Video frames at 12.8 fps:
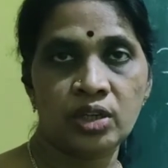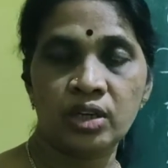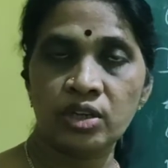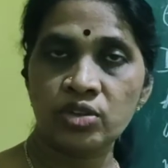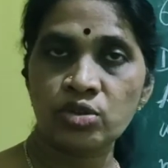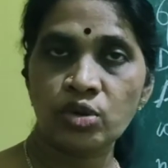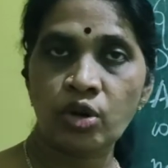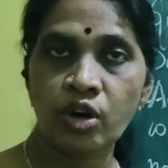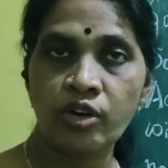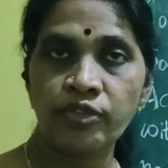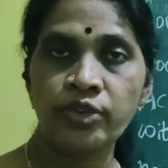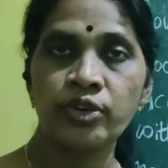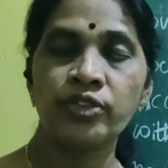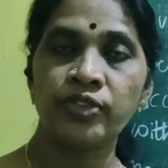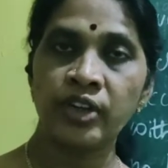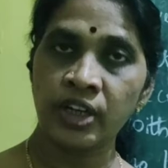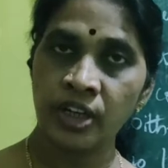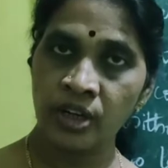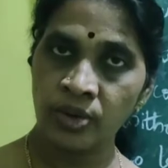Understood, all of you? If
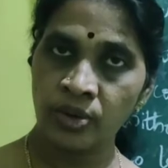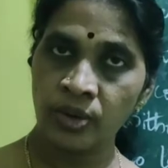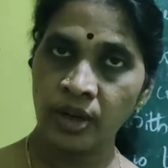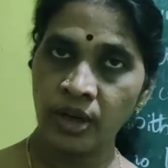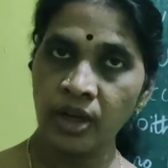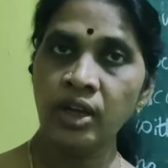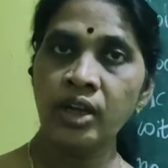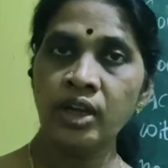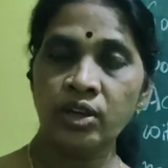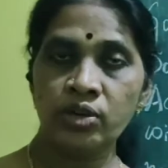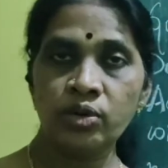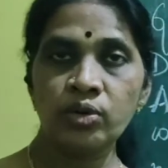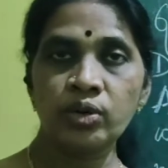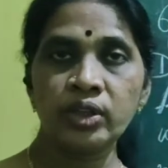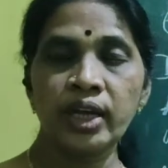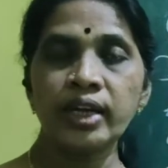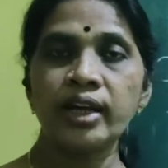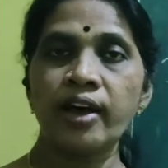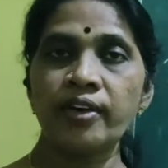Indian ruler, you know
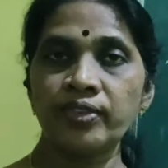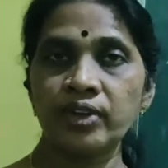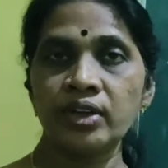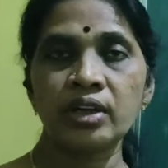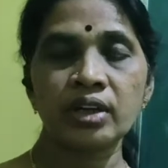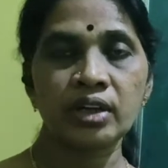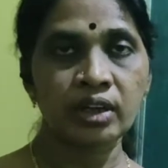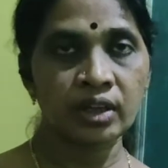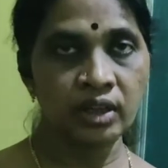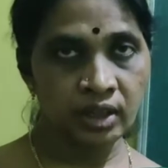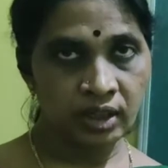that after